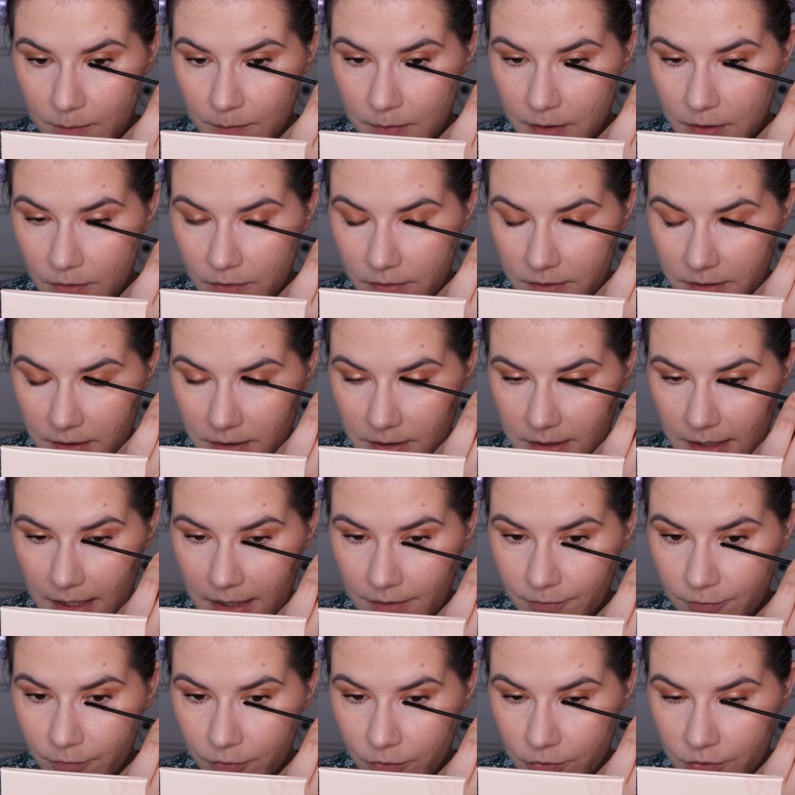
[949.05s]
because it
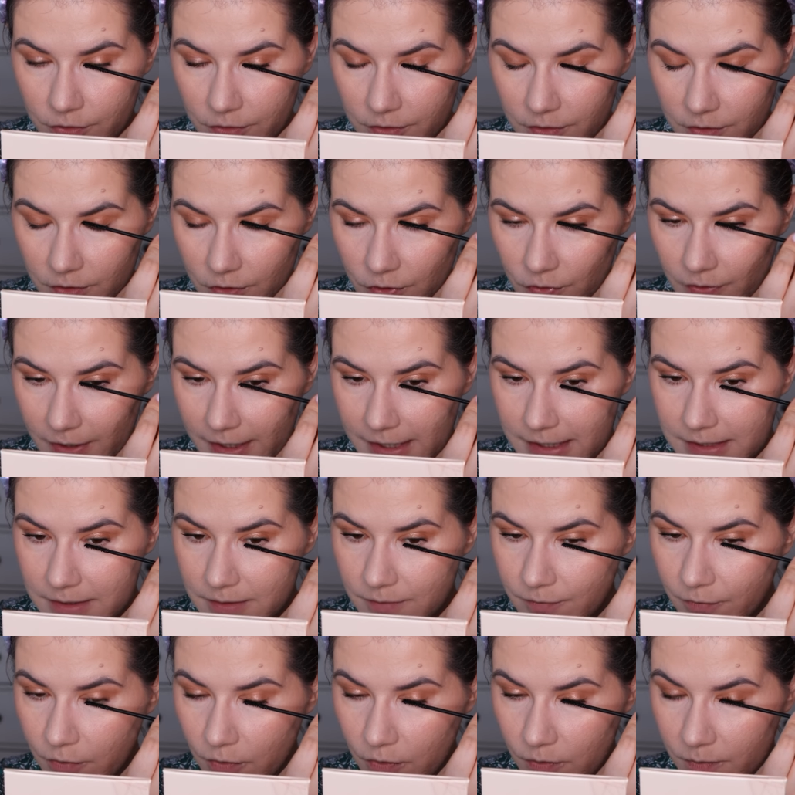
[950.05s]
unfortunately
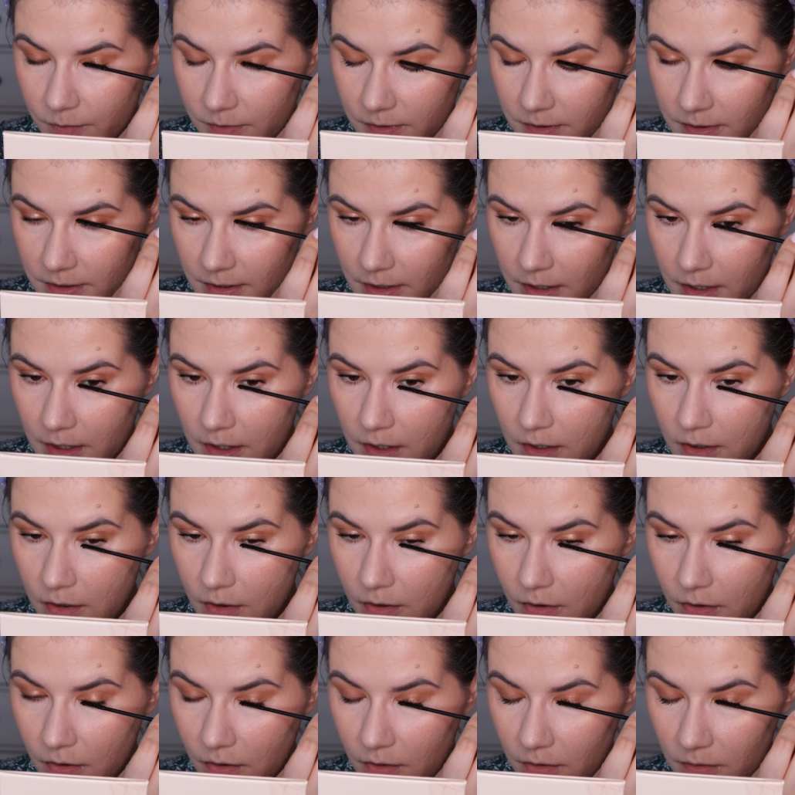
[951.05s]
transforms
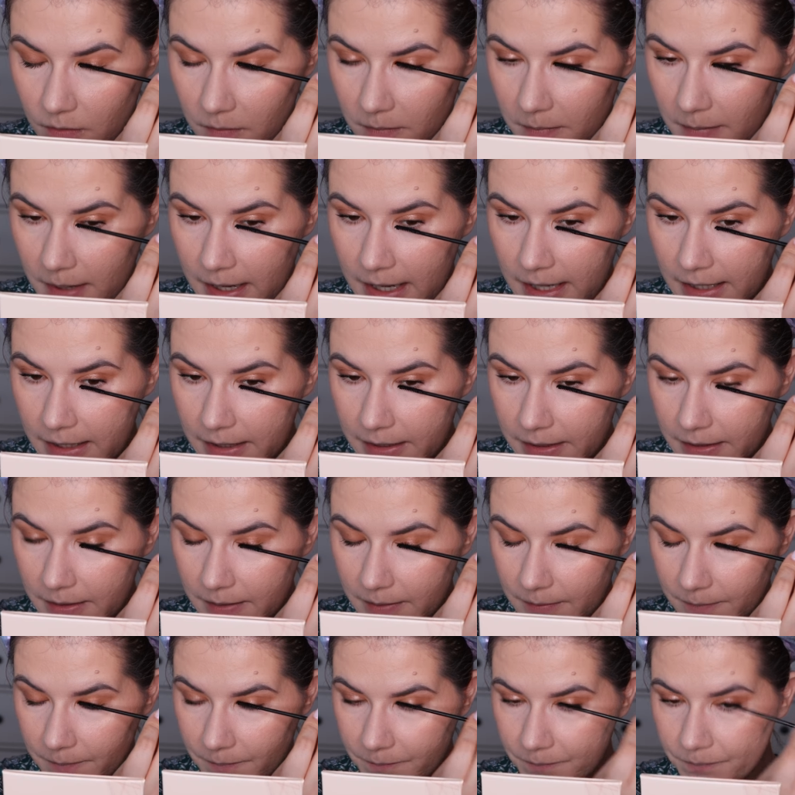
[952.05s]
on
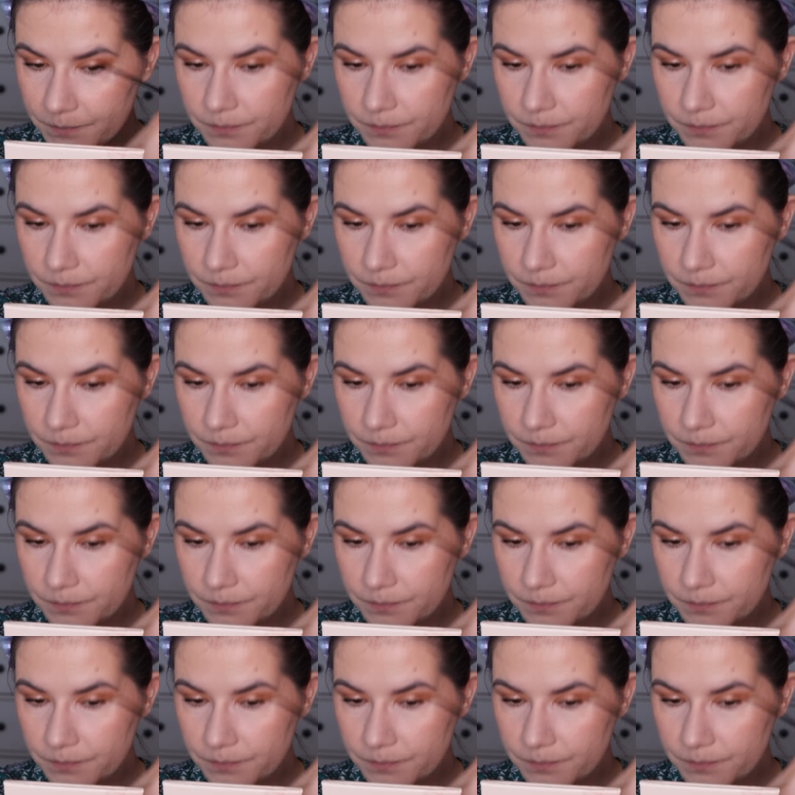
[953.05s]
my